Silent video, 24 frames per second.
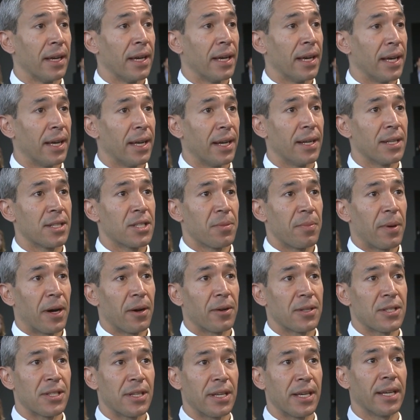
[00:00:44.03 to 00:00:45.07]
and it's
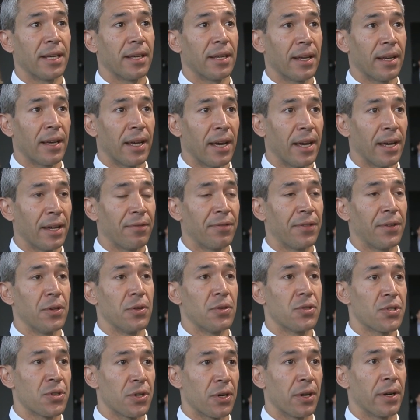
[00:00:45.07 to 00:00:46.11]
about seeing a
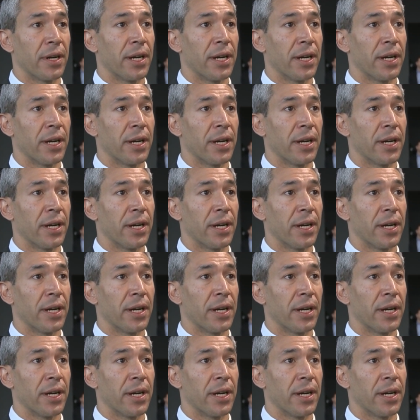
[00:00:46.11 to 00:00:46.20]
future